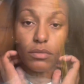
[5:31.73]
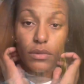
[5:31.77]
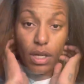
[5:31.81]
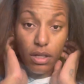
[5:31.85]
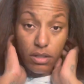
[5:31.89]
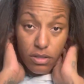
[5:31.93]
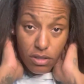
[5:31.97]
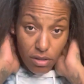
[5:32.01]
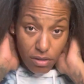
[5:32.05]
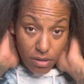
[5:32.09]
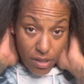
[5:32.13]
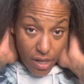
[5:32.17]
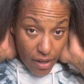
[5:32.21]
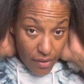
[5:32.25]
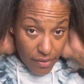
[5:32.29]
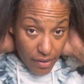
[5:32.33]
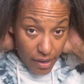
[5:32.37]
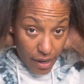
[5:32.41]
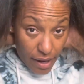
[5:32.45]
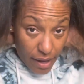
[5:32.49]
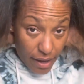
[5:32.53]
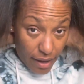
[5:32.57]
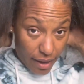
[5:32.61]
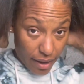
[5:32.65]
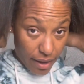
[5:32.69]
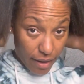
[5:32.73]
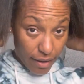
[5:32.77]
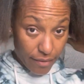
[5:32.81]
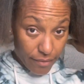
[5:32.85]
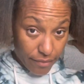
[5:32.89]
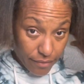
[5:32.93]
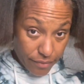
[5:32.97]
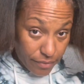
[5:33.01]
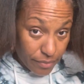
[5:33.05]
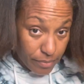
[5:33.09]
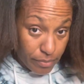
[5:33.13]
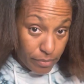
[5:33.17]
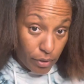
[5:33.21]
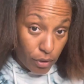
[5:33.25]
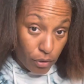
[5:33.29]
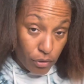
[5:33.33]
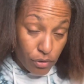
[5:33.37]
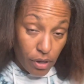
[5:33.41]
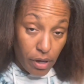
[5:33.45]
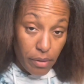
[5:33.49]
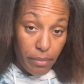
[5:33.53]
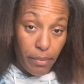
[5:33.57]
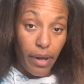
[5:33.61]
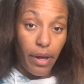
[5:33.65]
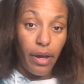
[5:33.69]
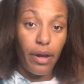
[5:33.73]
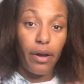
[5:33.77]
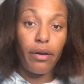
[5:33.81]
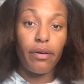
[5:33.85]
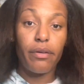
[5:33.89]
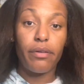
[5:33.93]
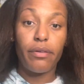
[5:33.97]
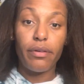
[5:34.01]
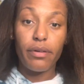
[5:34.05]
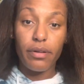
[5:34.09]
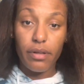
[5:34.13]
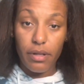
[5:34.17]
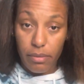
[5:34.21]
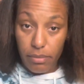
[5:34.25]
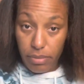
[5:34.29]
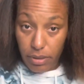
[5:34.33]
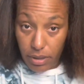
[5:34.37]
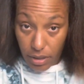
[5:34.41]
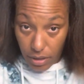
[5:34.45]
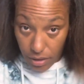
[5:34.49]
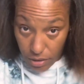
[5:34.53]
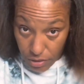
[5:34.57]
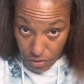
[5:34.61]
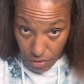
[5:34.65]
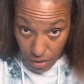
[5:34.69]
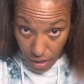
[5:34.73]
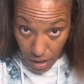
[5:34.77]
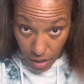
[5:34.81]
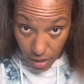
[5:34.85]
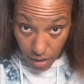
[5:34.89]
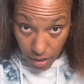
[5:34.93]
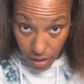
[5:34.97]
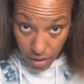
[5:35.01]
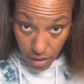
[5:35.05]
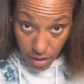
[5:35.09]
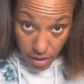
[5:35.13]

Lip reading: So now that I have blow dried my hair, completely dry,